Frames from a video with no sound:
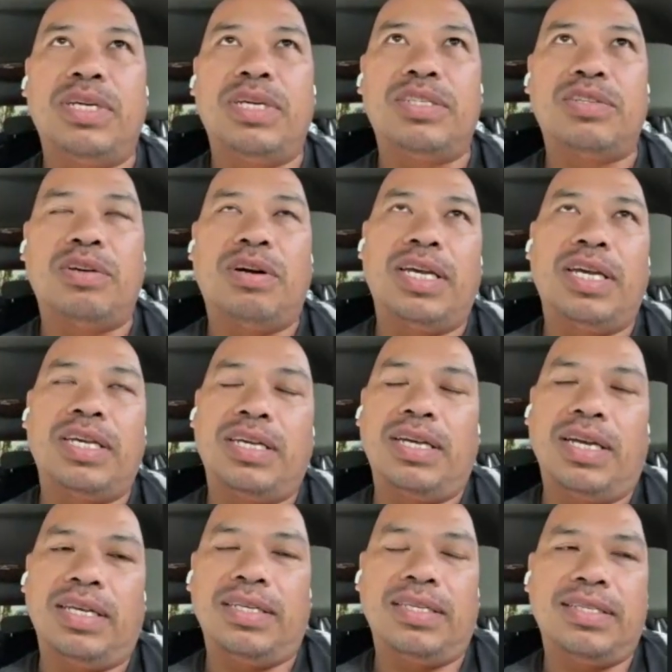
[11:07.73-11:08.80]
And so
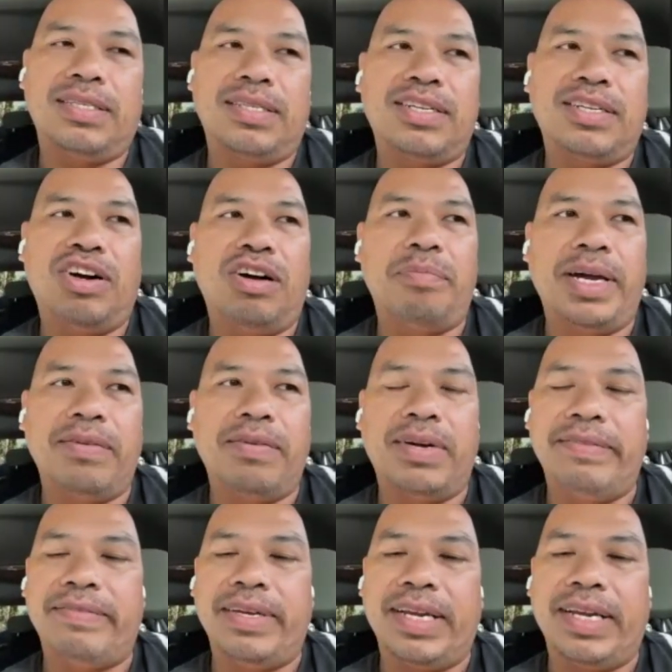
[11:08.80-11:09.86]
I called my
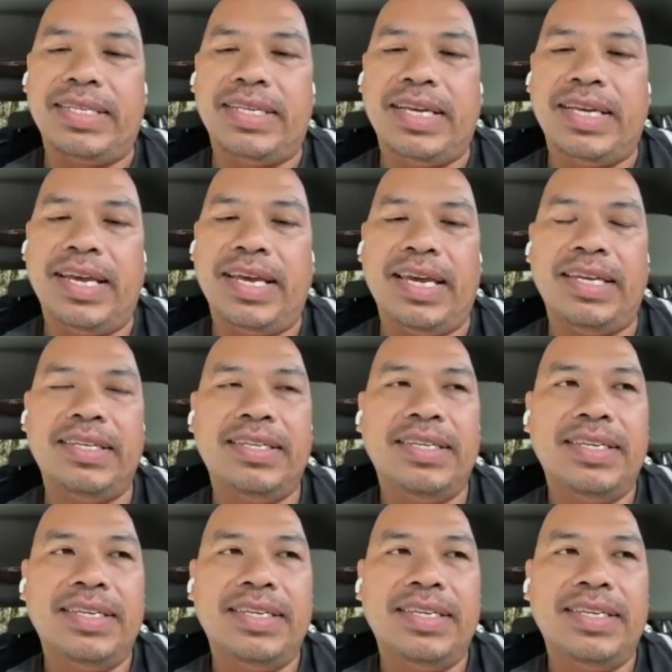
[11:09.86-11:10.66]
wife and I said, hey,